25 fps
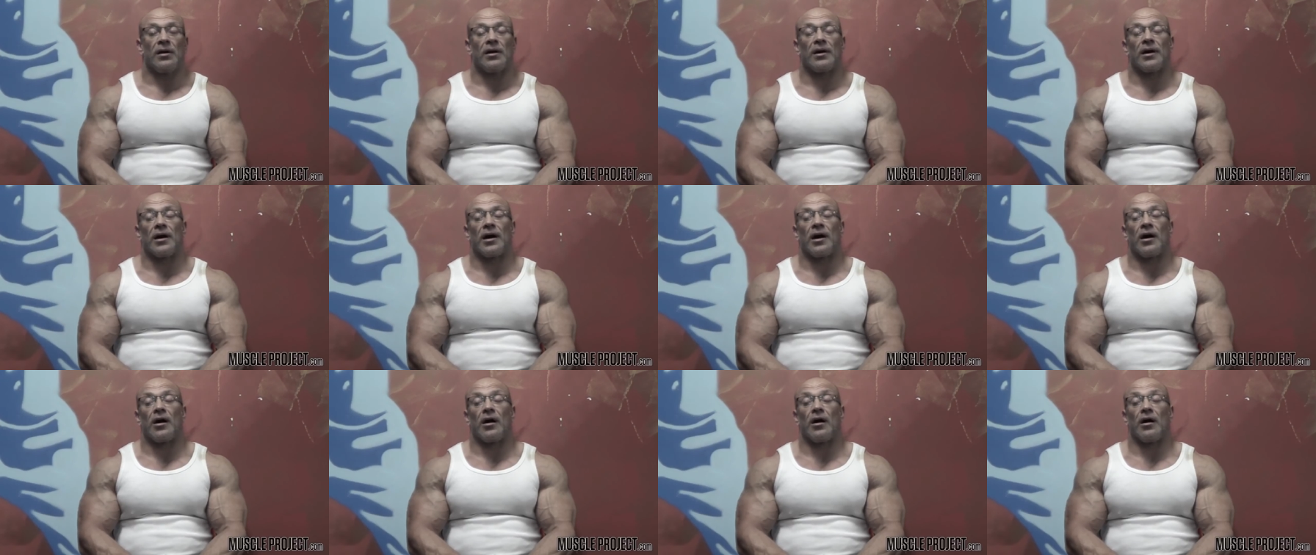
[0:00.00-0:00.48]

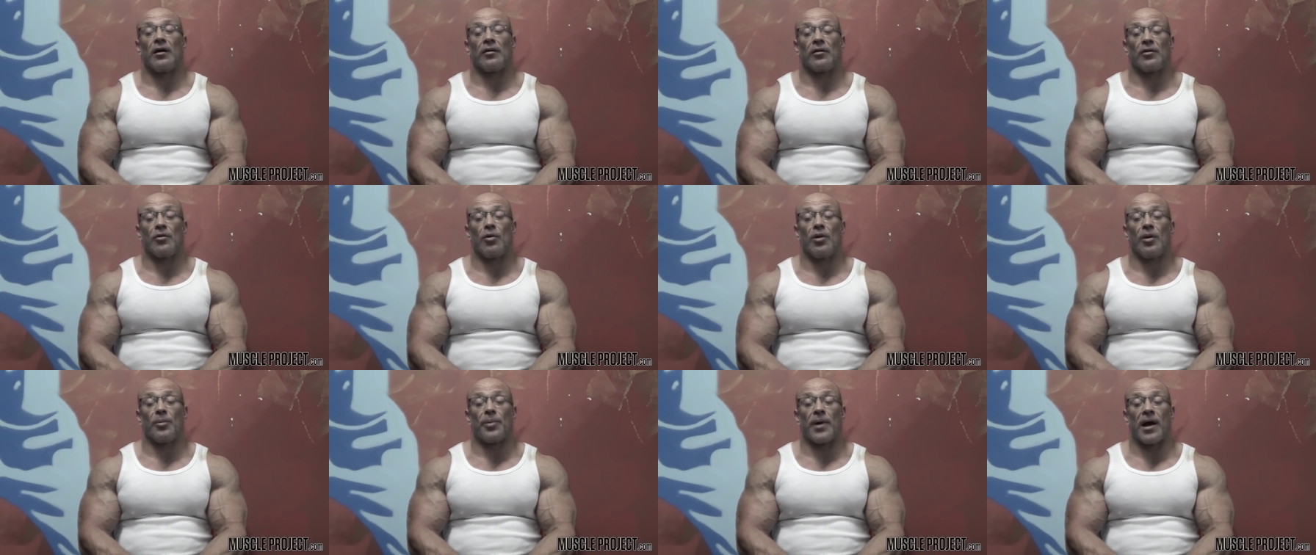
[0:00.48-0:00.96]
I
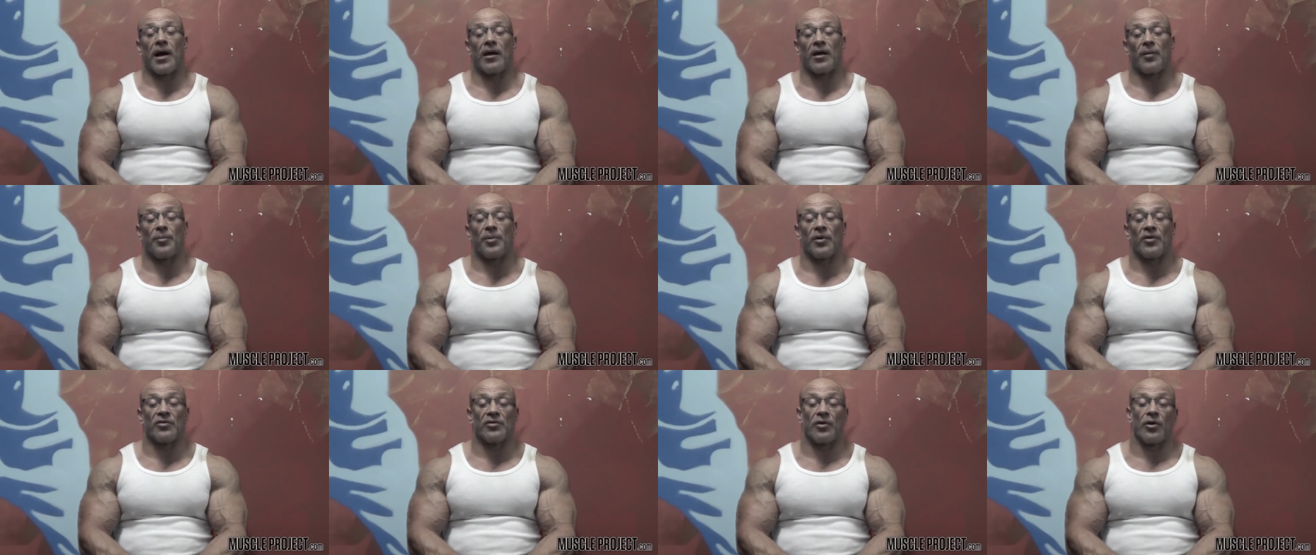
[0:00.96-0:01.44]
call it
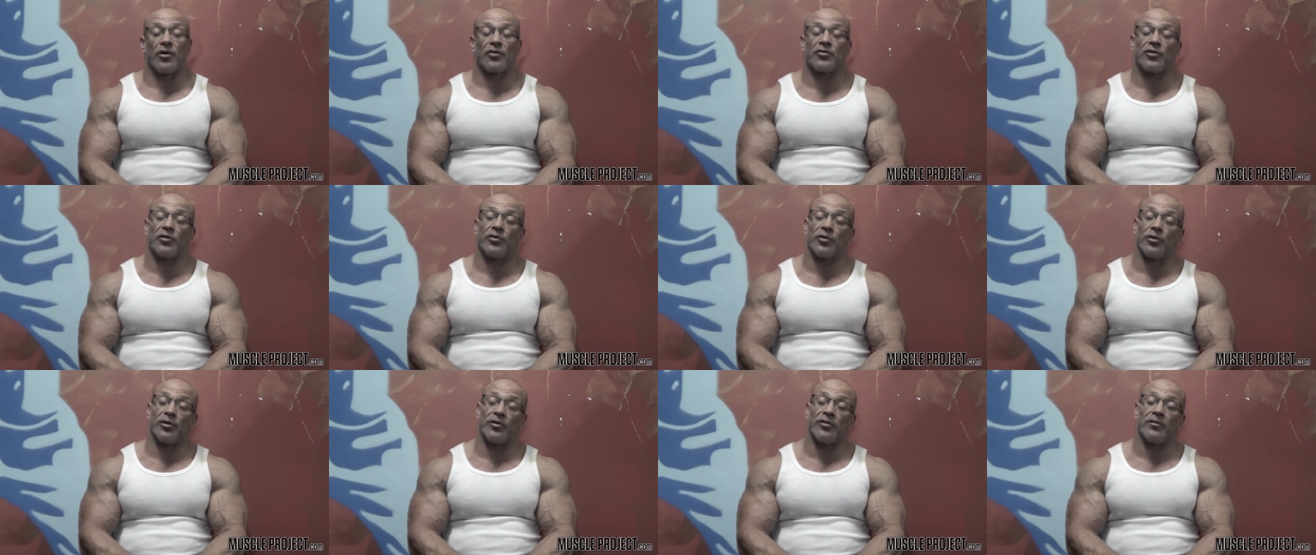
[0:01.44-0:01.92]
paleo because I
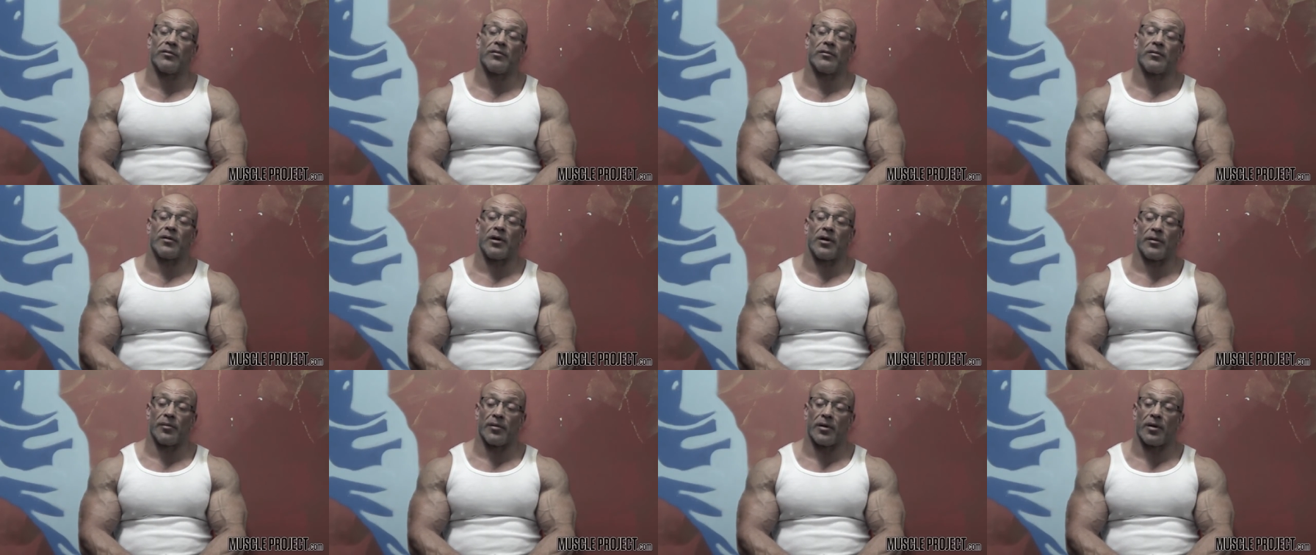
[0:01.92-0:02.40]
also do
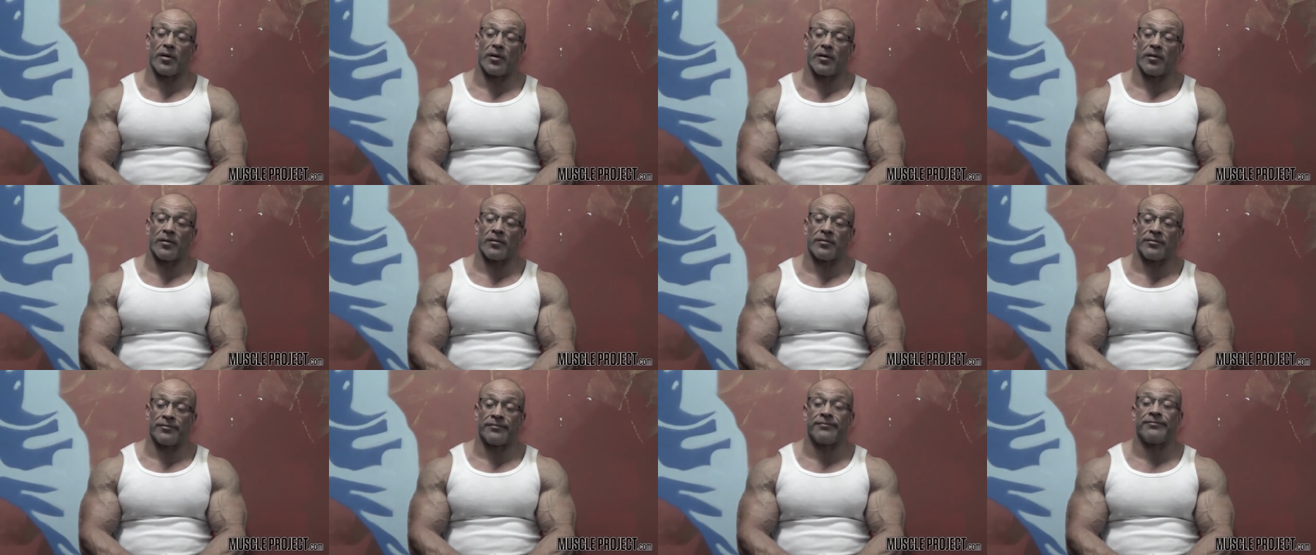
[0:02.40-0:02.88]

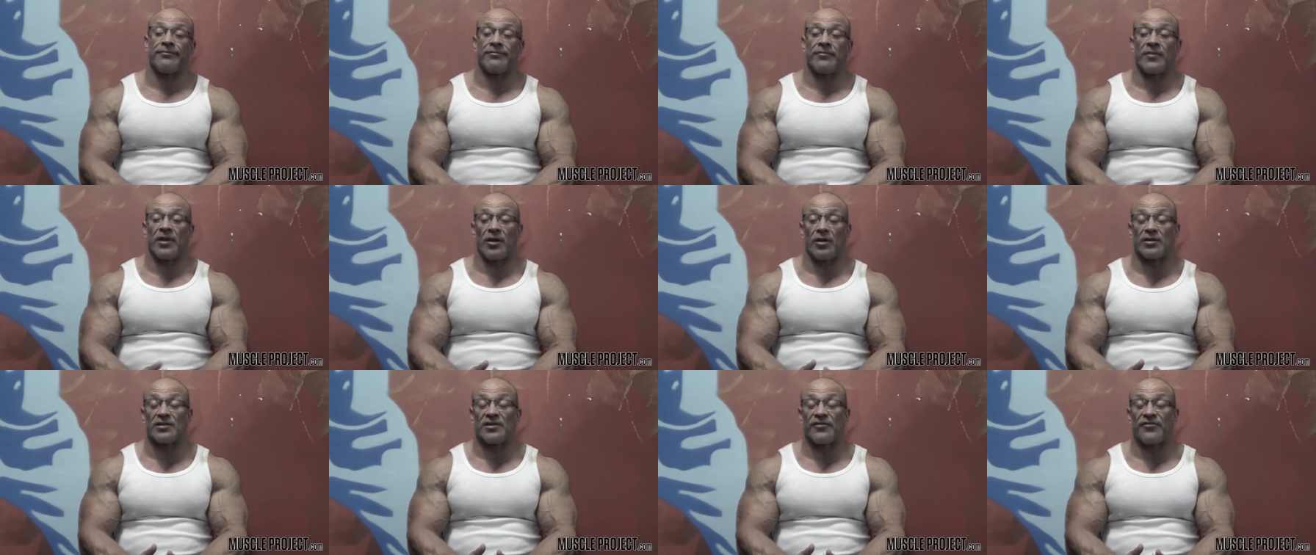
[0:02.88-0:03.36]

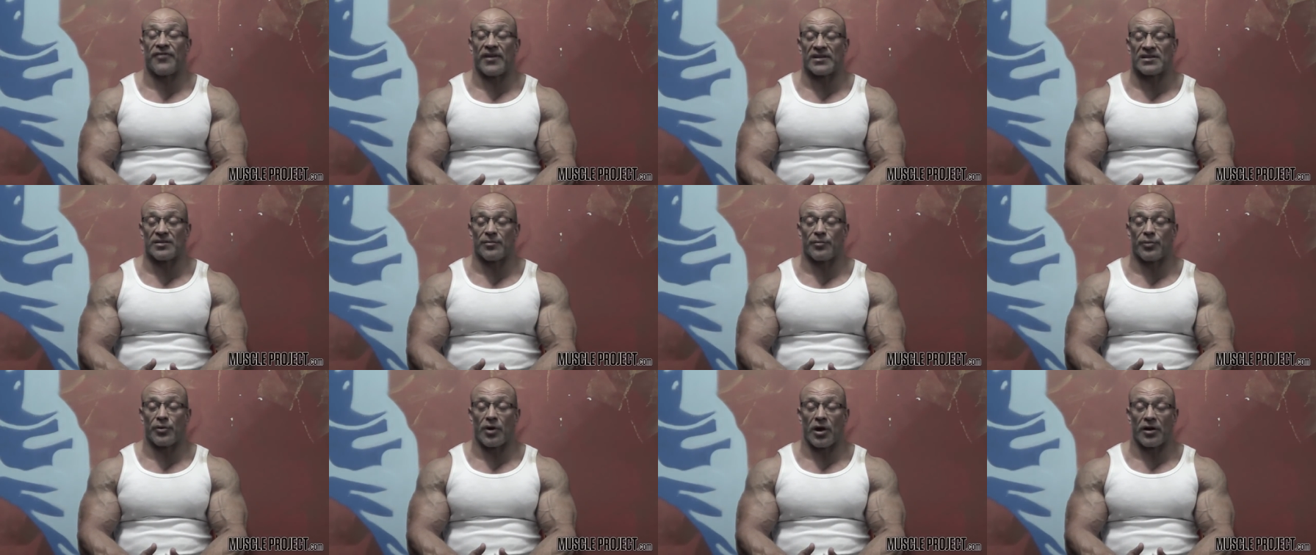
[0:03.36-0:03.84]
lots of
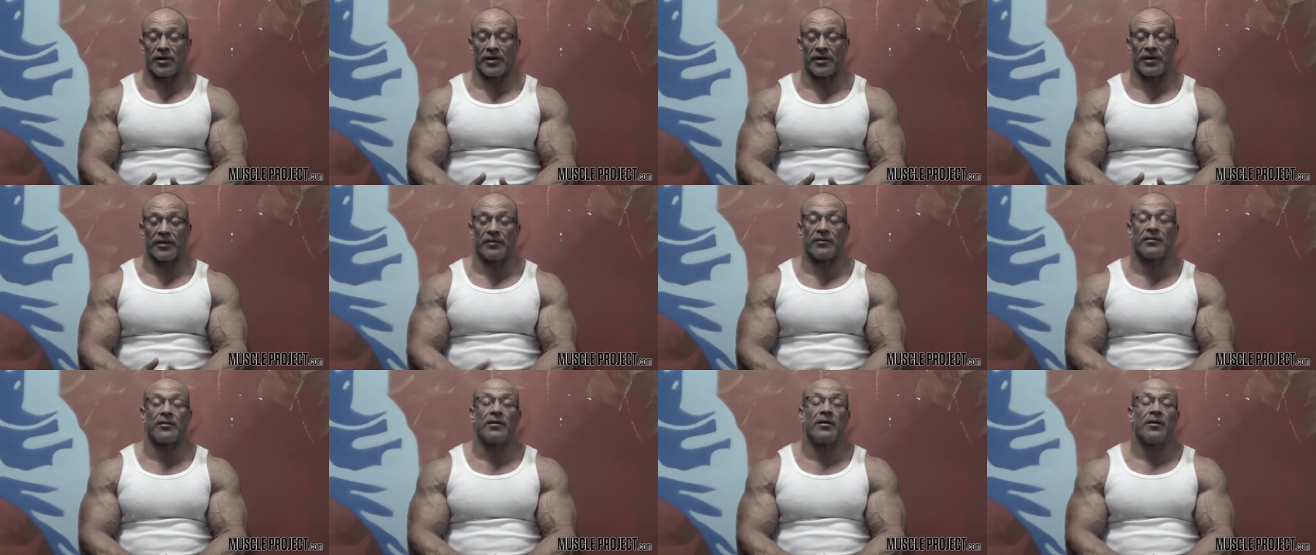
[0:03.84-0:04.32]
fats and
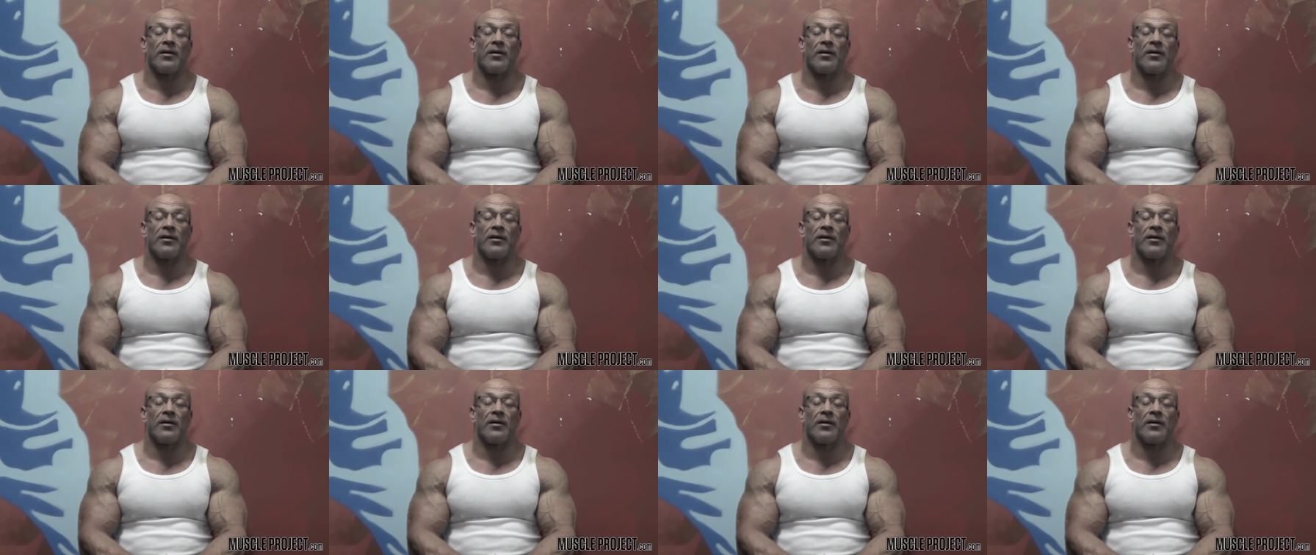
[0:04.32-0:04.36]
protein.